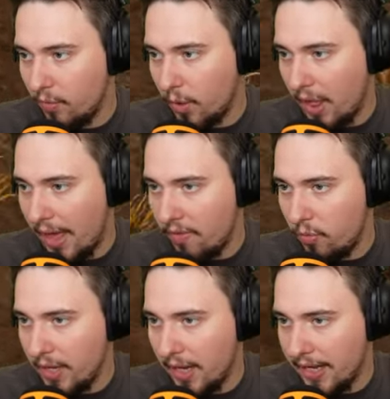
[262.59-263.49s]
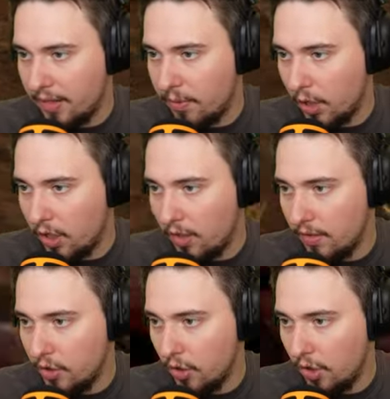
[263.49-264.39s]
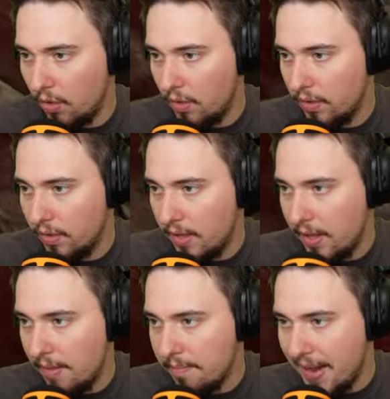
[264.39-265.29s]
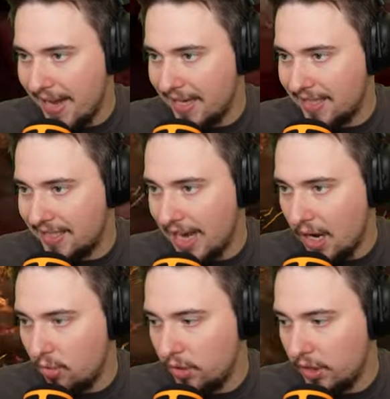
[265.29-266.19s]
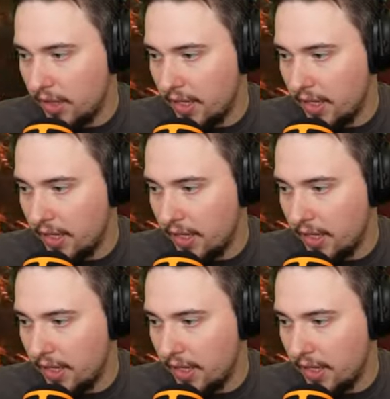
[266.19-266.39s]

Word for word: Well, have we like, uh, you know, make sound?